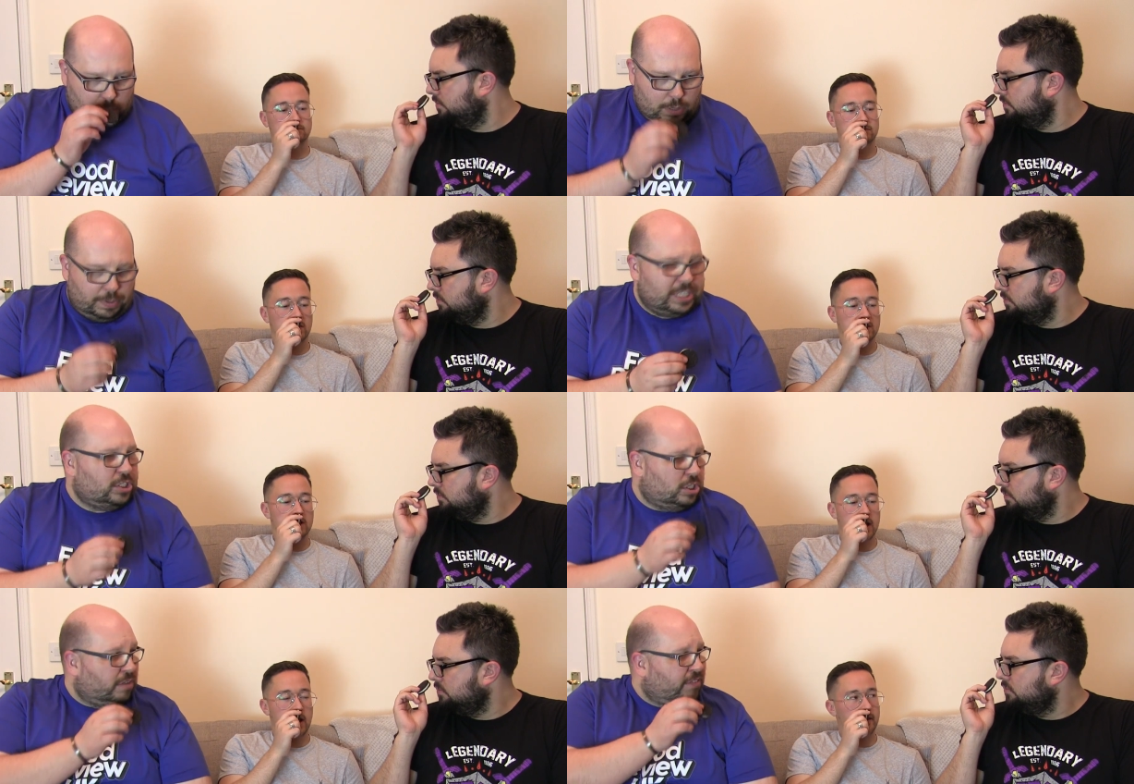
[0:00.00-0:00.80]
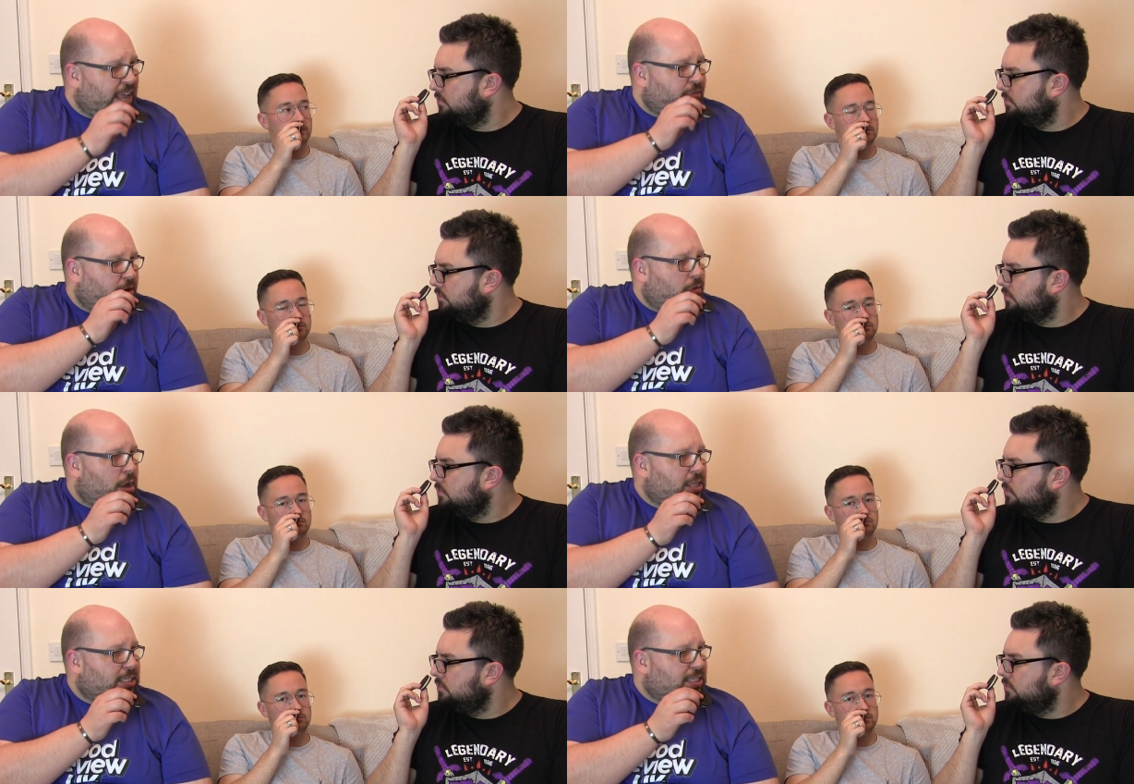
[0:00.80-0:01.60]
Speaker 1: But this is Yeah. just the flavouring,
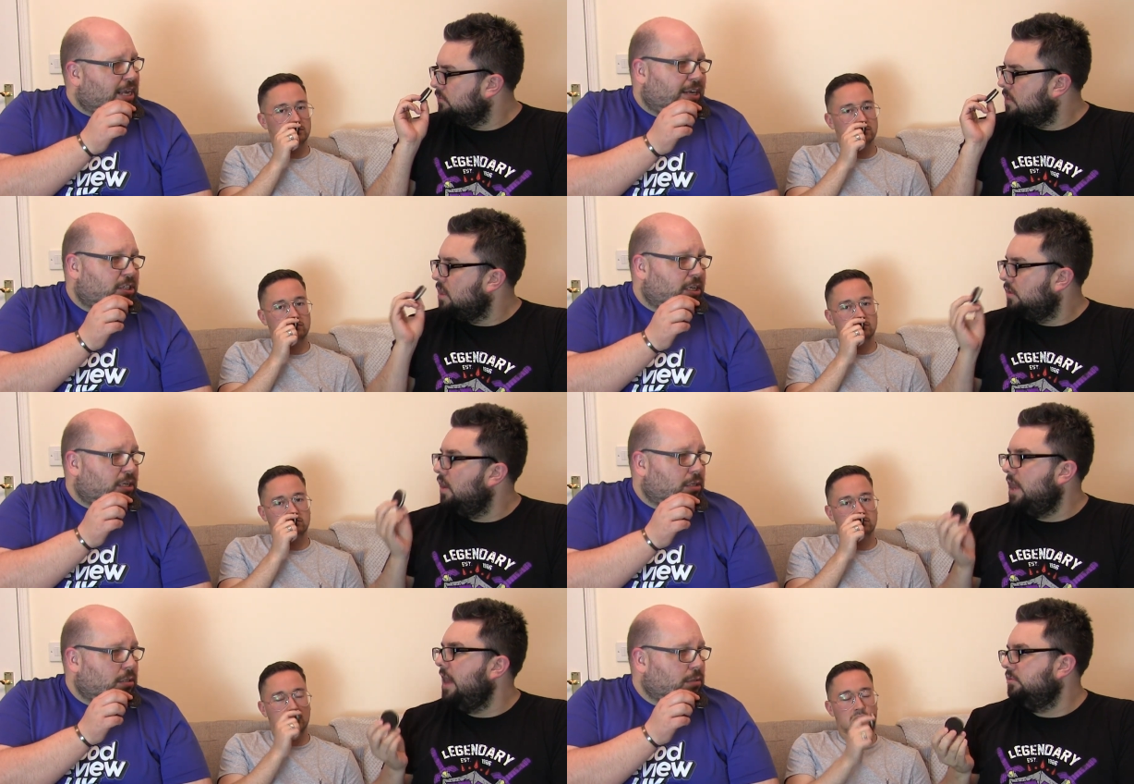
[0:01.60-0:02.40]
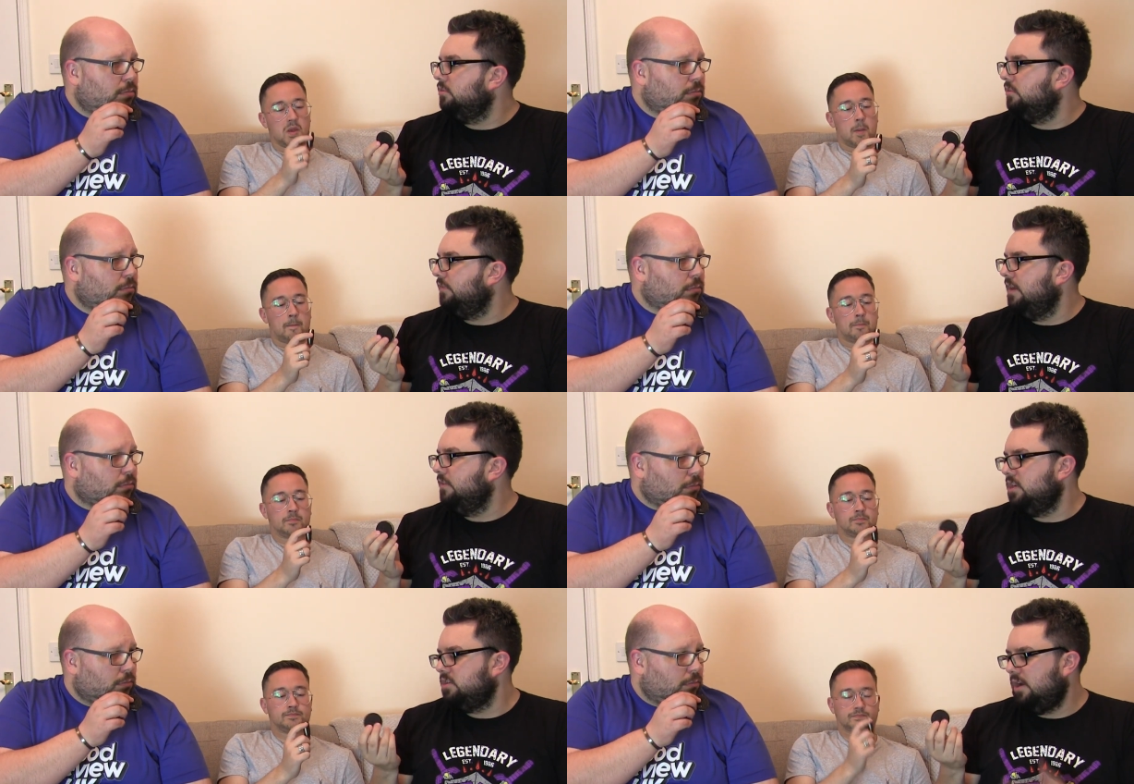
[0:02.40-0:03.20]
right? This isn't actually. yeah, it's just a
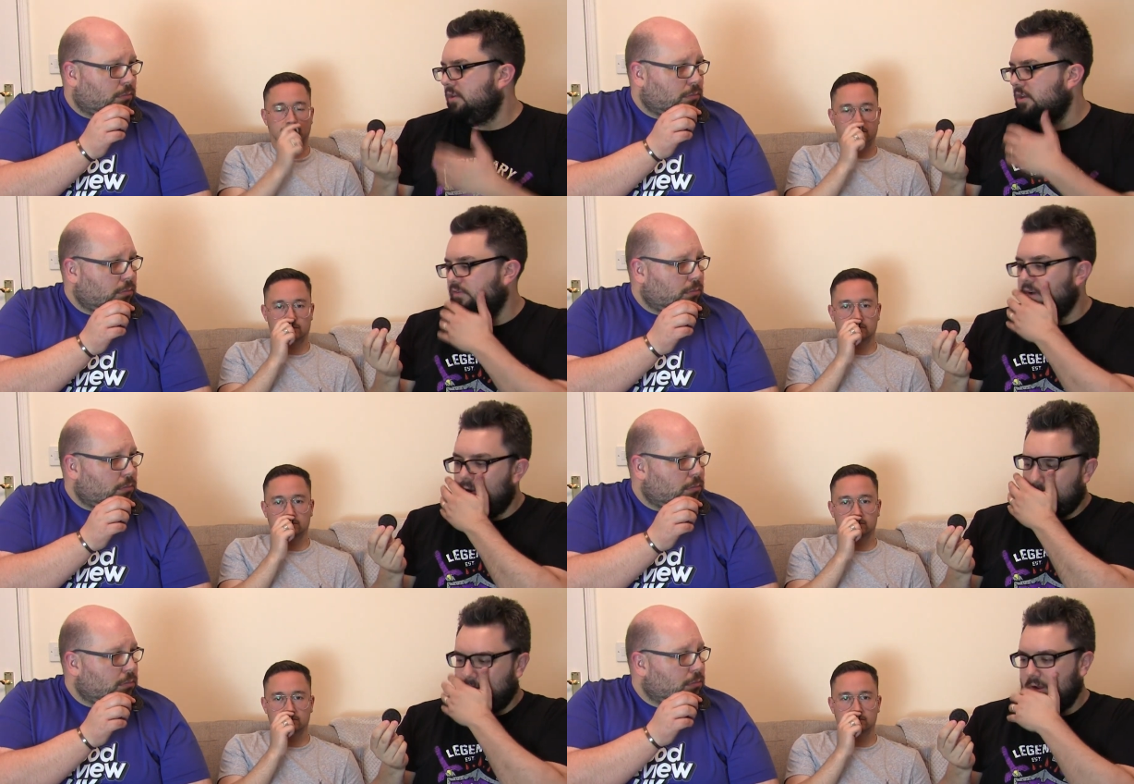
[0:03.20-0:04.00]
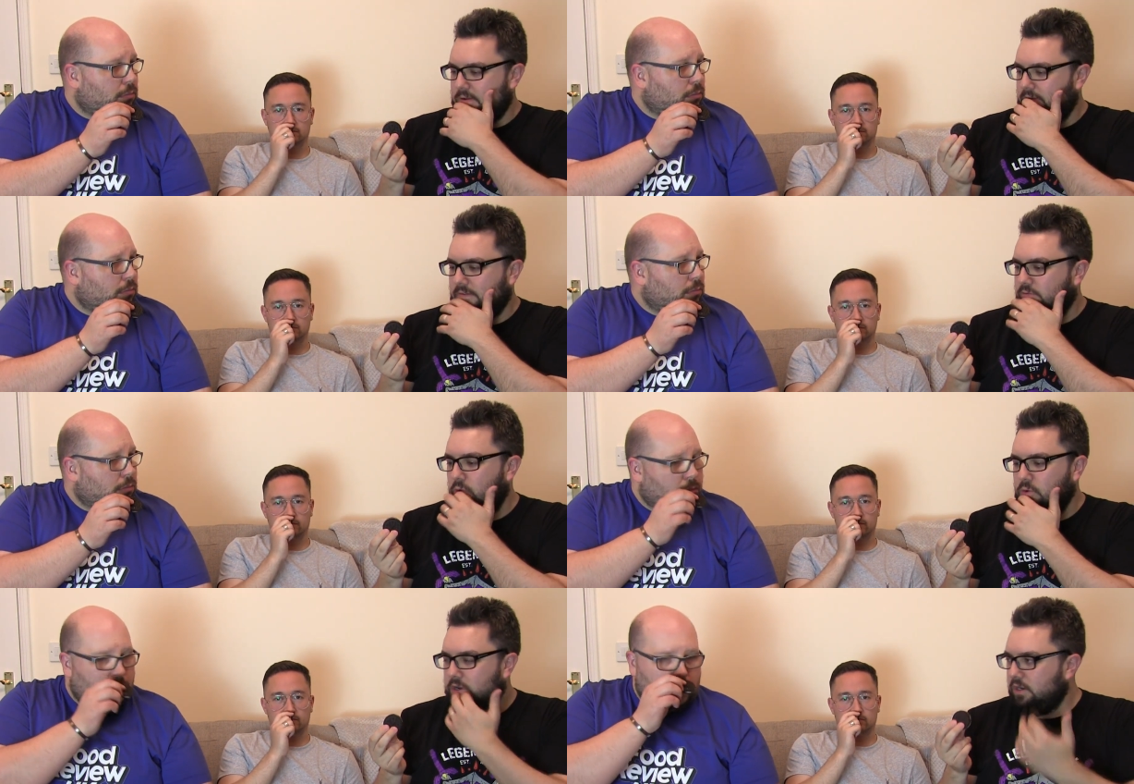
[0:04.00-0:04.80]
flavouring. as far as I'm aware, it doesn't have
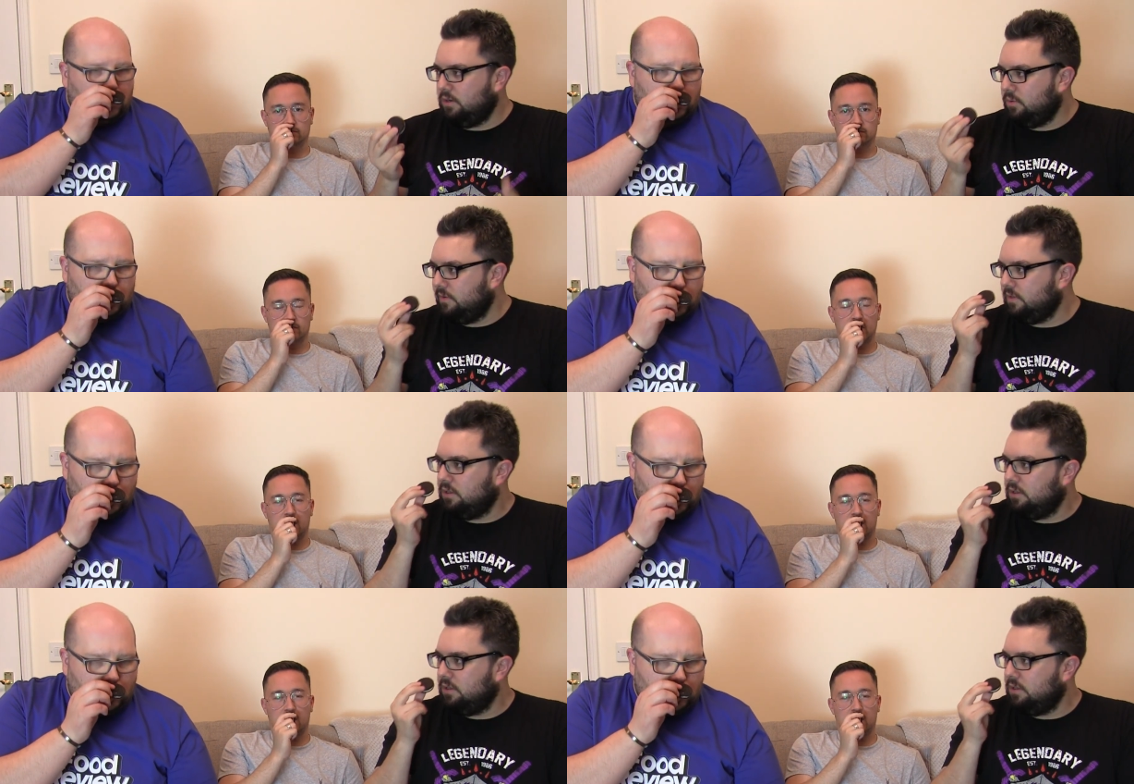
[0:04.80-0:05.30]
taurine or whatever.